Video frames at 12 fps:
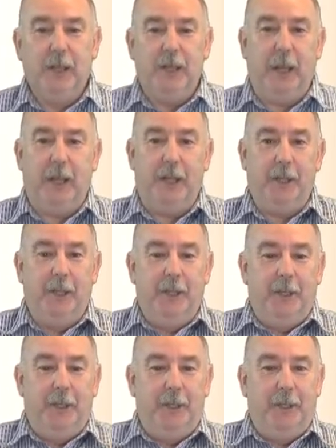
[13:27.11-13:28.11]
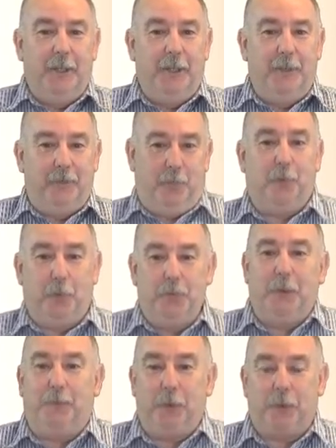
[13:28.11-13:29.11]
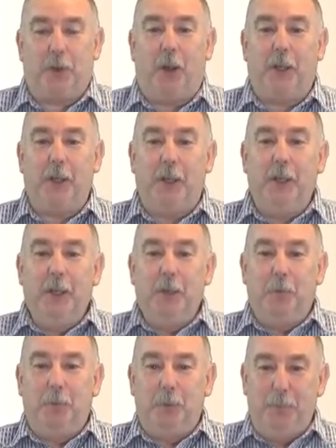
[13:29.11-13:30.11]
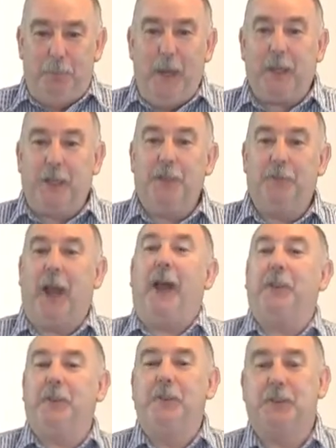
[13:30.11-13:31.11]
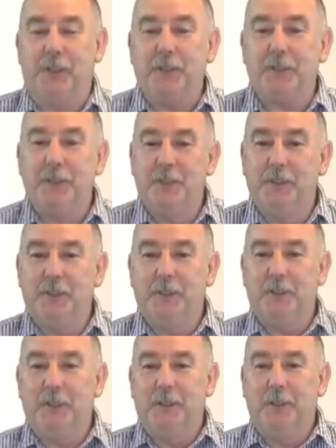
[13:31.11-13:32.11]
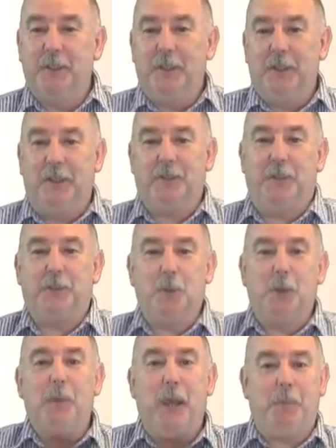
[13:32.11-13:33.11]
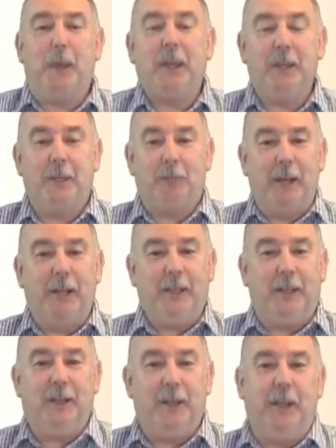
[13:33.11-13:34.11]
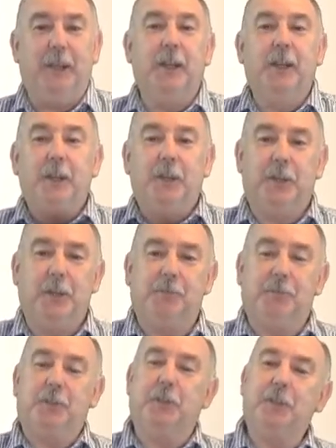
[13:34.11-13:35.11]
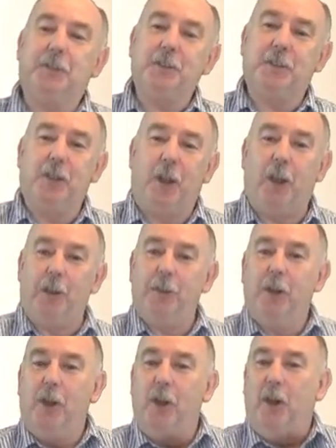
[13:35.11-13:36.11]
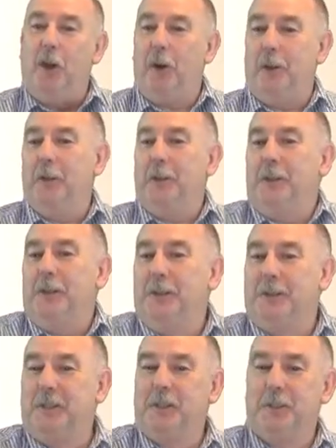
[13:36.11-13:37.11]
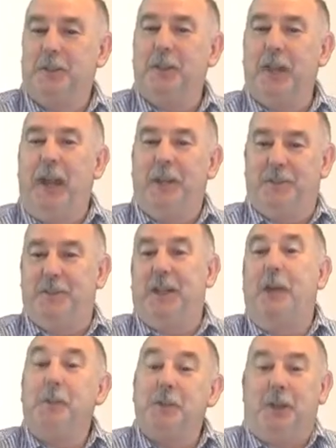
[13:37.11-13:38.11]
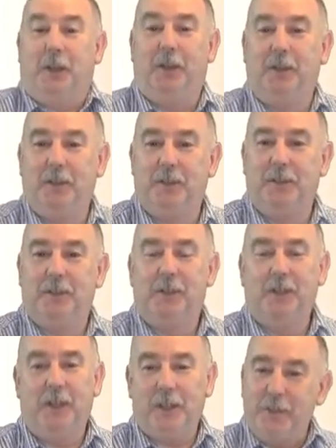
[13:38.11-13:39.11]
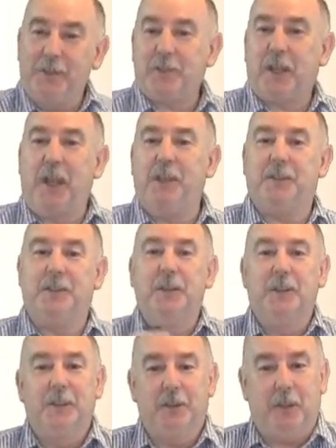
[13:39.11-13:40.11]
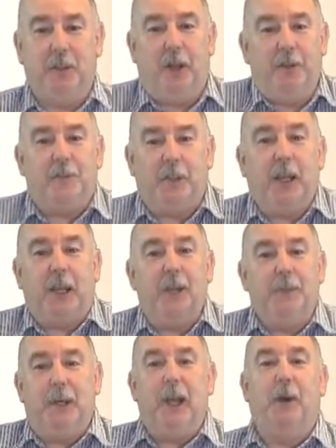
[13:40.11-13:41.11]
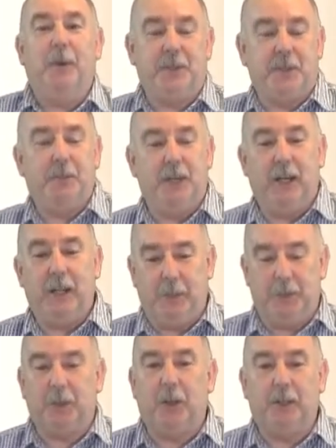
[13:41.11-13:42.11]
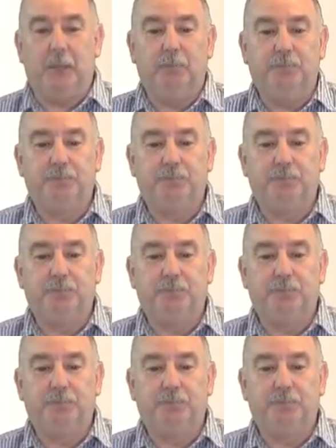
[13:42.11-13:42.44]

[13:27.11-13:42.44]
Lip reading: Now, forefoot, midfoot striking will be better for other injuries. So it's all about picking the running technique that reduces the load on the tissue that has the damage in it. And in this case, the loads are going to be lowest when they're heel striking.